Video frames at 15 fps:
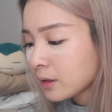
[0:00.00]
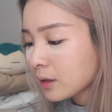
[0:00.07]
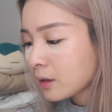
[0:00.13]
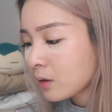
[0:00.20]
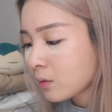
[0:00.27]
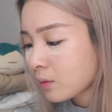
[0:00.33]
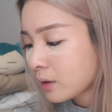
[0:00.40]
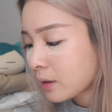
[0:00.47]

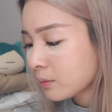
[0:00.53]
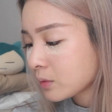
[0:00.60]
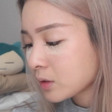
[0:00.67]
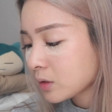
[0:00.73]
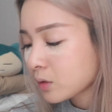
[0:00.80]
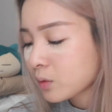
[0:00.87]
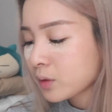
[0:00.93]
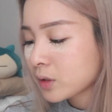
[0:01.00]
now I'm
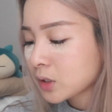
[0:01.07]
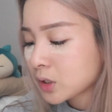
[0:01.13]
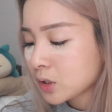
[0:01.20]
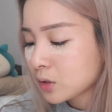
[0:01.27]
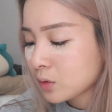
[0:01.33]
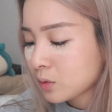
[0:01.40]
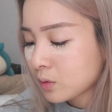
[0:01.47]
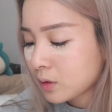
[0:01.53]
just going
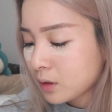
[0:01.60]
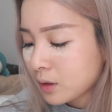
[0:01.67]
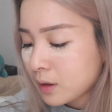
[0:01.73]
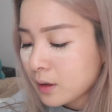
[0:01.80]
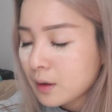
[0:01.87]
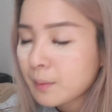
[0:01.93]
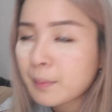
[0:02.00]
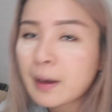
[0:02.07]
to
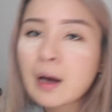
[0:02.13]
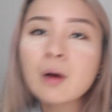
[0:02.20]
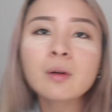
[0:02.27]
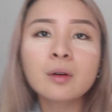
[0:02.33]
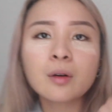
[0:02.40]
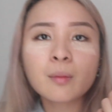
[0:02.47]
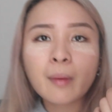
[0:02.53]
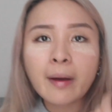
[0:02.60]

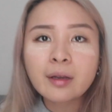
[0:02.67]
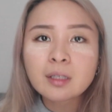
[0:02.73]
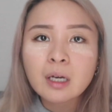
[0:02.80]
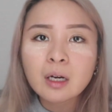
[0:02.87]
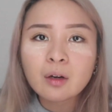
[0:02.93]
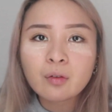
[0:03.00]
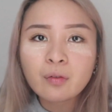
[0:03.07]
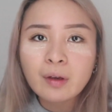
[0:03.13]
powder my
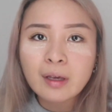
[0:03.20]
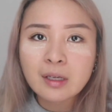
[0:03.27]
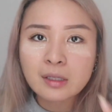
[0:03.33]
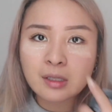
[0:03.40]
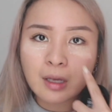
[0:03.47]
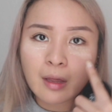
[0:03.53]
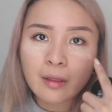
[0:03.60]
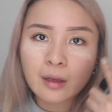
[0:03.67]
entire
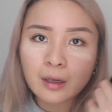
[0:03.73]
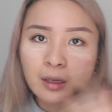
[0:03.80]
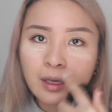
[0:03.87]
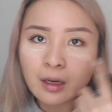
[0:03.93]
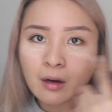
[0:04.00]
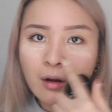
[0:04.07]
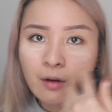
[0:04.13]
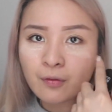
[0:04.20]
face and then
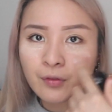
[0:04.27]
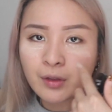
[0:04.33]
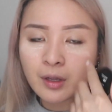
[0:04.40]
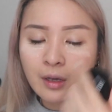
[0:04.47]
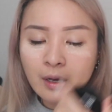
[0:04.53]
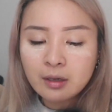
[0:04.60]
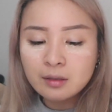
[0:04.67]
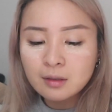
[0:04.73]
kick off
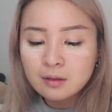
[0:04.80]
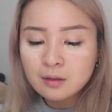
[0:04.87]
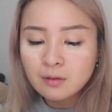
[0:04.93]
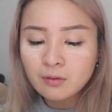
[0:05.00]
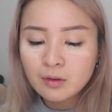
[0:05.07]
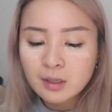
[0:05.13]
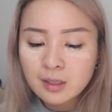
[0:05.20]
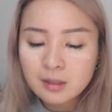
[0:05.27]
the excess
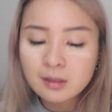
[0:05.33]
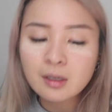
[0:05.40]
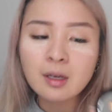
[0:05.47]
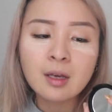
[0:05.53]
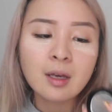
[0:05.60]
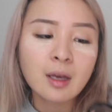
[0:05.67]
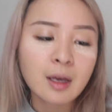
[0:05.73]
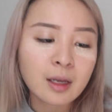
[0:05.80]
of this,
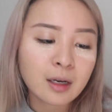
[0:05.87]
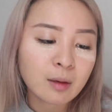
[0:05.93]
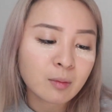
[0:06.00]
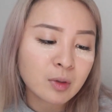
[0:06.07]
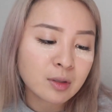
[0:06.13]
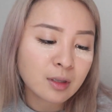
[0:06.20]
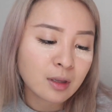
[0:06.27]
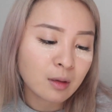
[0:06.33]
and I'm
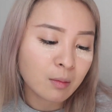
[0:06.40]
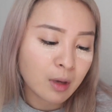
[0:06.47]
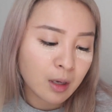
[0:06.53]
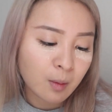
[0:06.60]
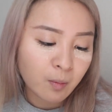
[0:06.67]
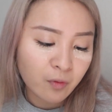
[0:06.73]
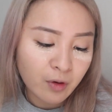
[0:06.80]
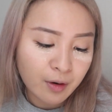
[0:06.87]
using the
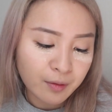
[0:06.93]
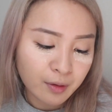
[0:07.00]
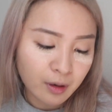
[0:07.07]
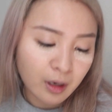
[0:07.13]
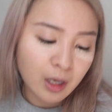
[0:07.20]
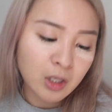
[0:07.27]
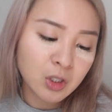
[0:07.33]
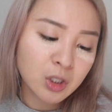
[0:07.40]
Makeup
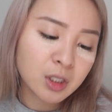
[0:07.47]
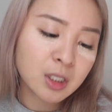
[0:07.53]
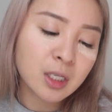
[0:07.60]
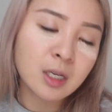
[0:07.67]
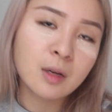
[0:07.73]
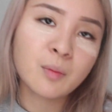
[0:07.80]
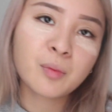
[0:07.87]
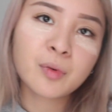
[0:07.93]
Forever
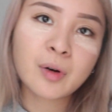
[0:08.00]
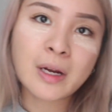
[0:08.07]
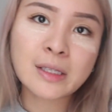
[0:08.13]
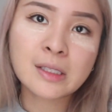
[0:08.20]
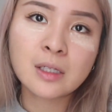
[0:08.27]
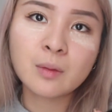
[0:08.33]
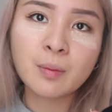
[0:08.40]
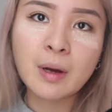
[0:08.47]
HD
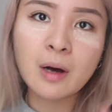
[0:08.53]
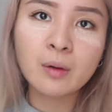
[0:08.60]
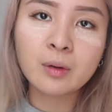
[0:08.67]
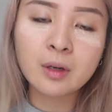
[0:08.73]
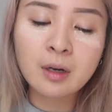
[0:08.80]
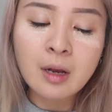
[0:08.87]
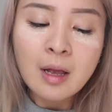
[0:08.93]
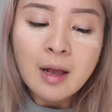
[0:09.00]
pressed
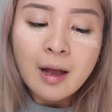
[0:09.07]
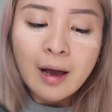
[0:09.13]
powder.